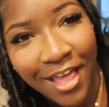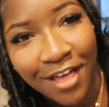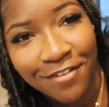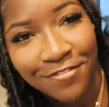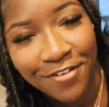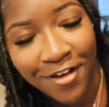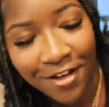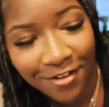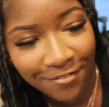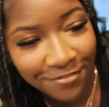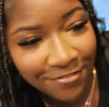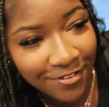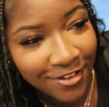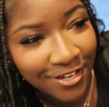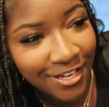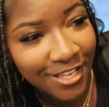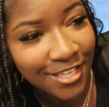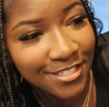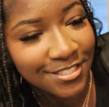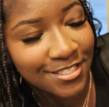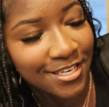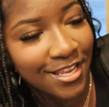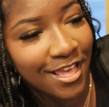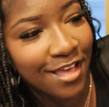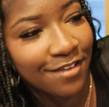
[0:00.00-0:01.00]
have hot
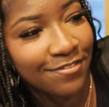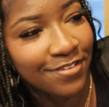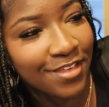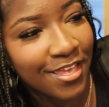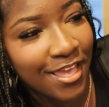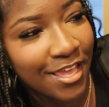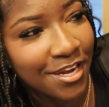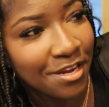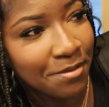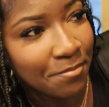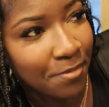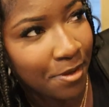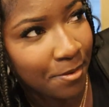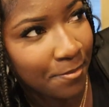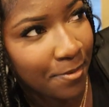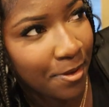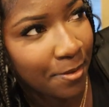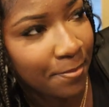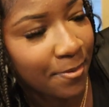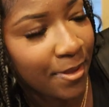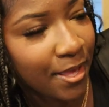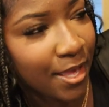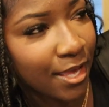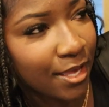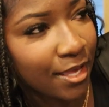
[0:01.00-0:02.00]
funnies and I have candy in my
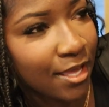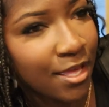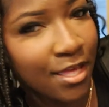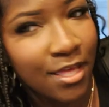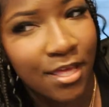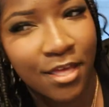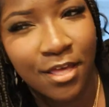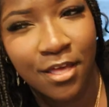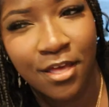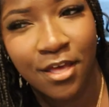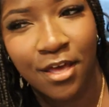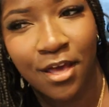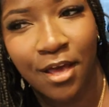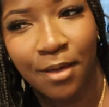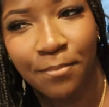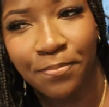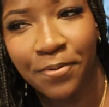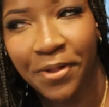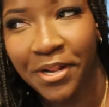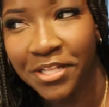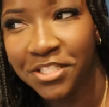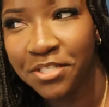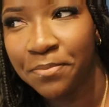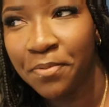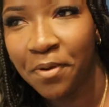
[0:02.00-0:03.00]
backpack. I'm
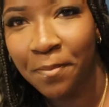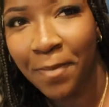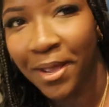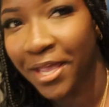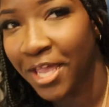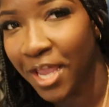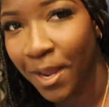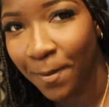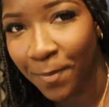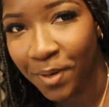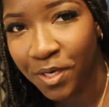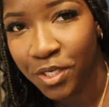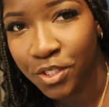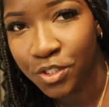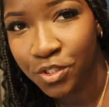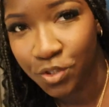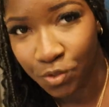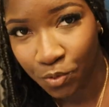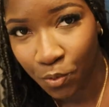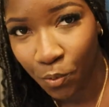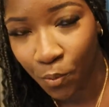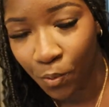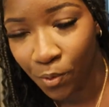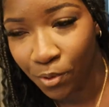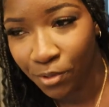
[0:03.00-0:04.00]
planning to bring my camera to
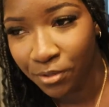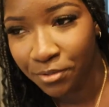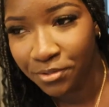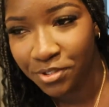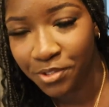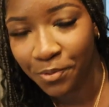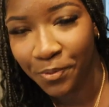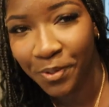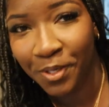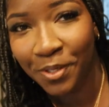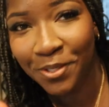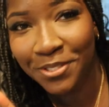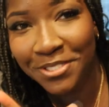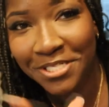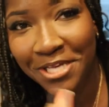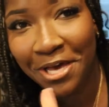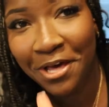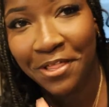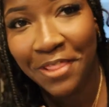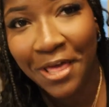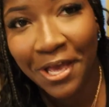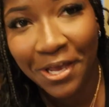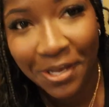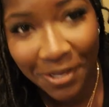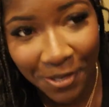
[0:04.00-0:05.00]
school, so we're gonna see
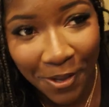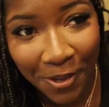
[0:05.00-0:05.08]
how that